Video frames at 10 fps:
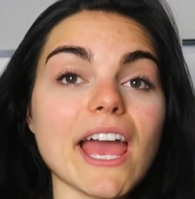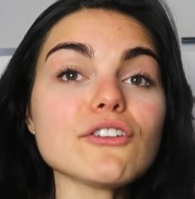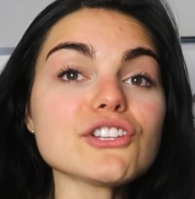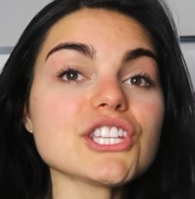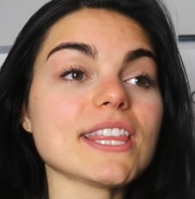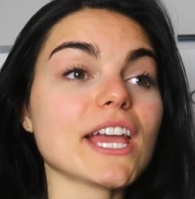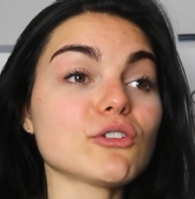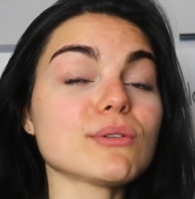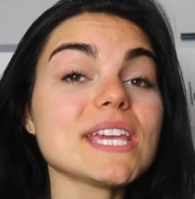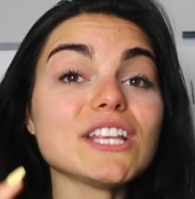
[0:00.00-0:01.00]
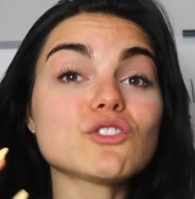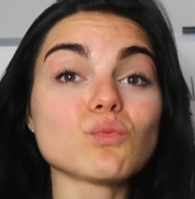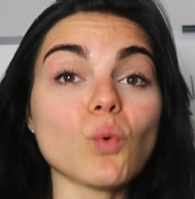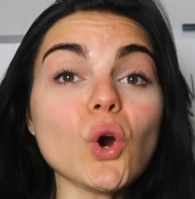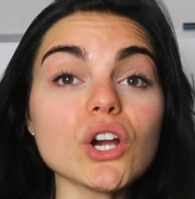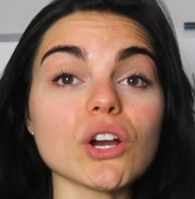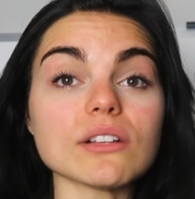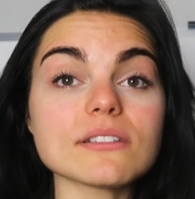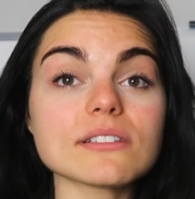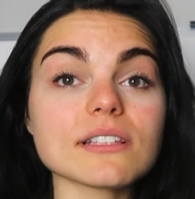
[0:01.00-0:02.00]
energy that creates
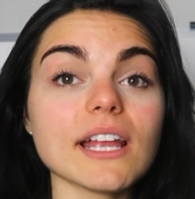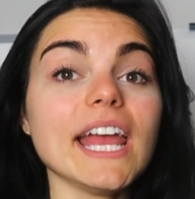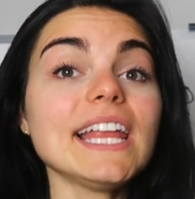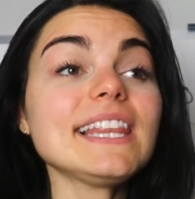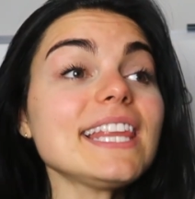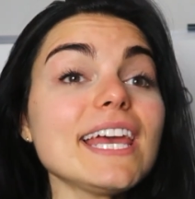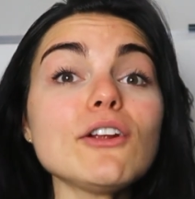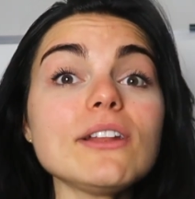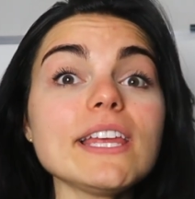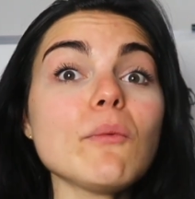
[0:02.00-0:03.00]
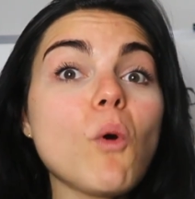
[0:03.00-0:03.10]
worlds literally